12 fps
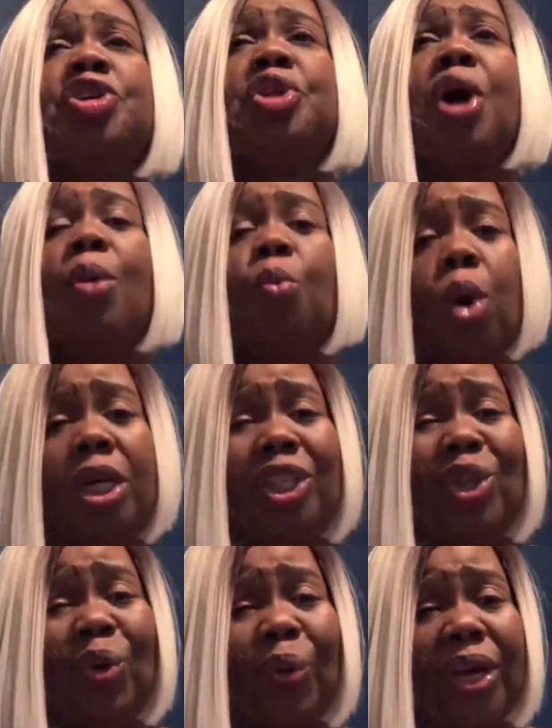You know, I
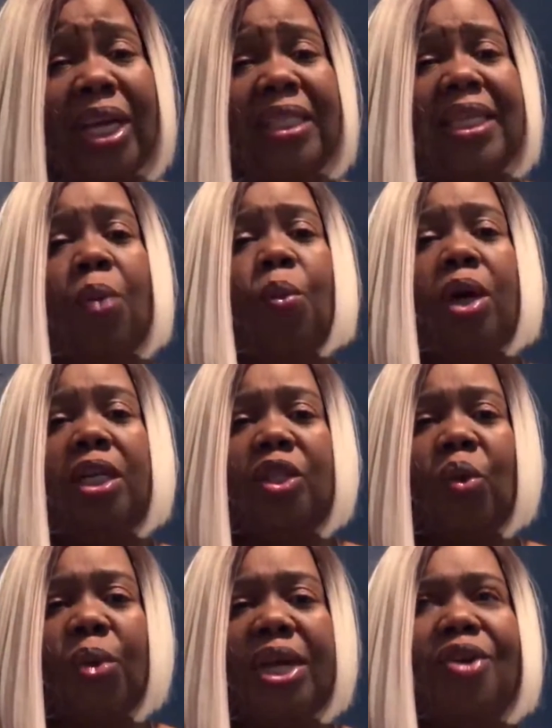wanted the greens. I wanted
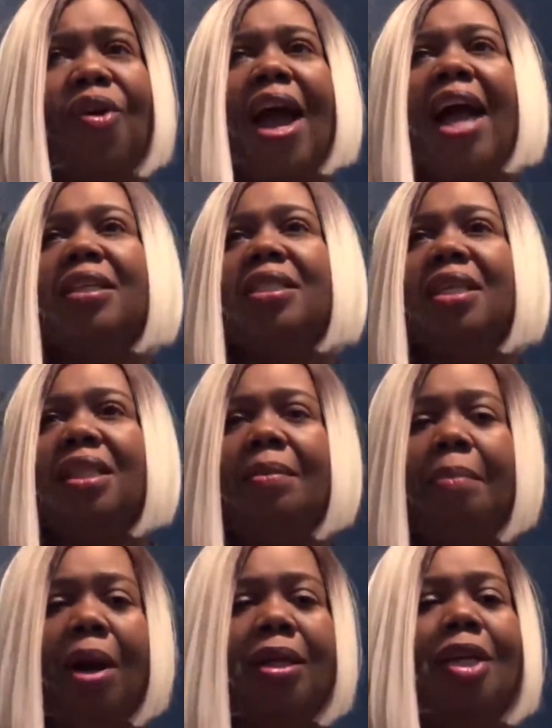the wheatgrass and the
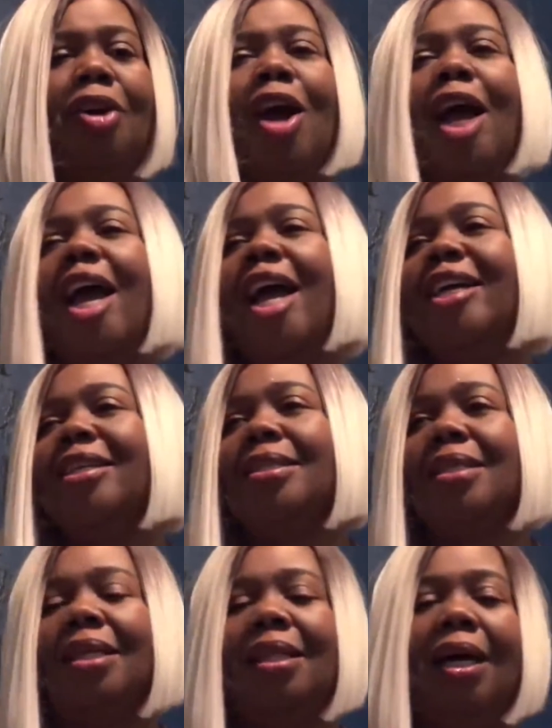barley
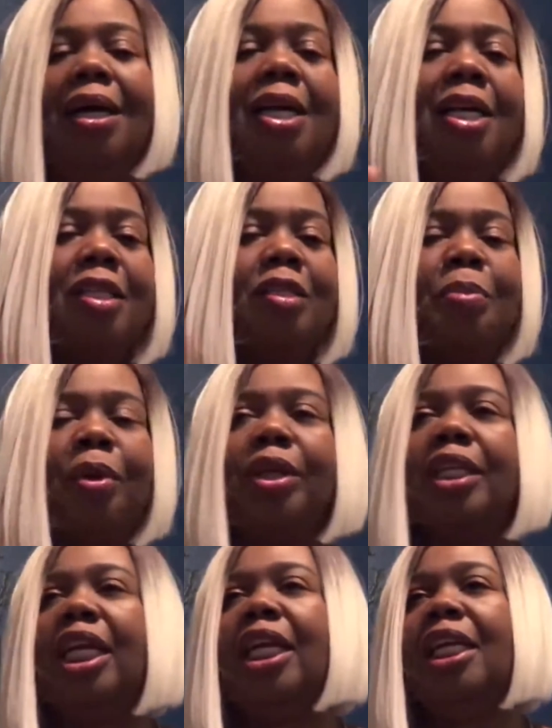grass and the
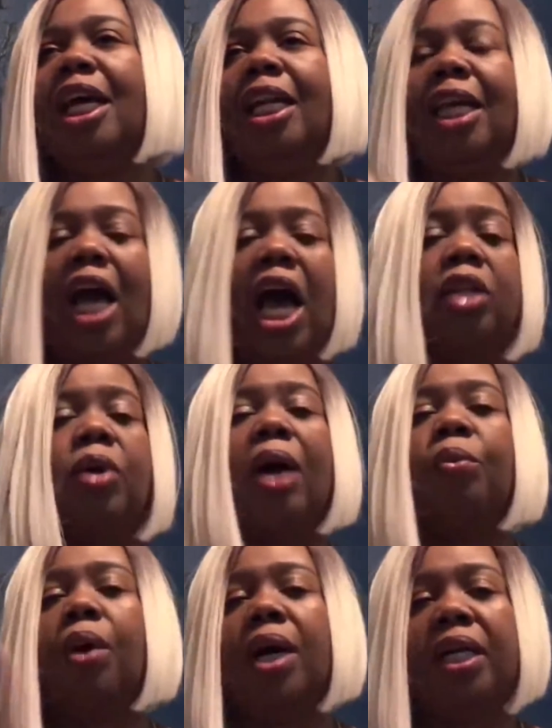spirulina and the cholera.
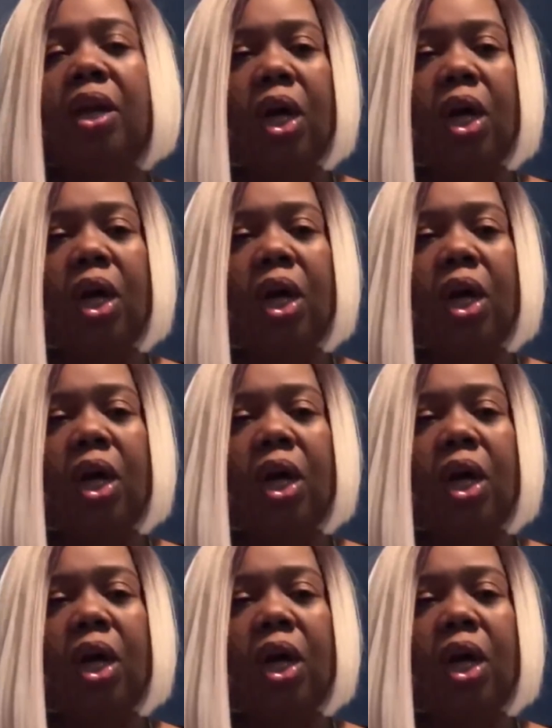I wanted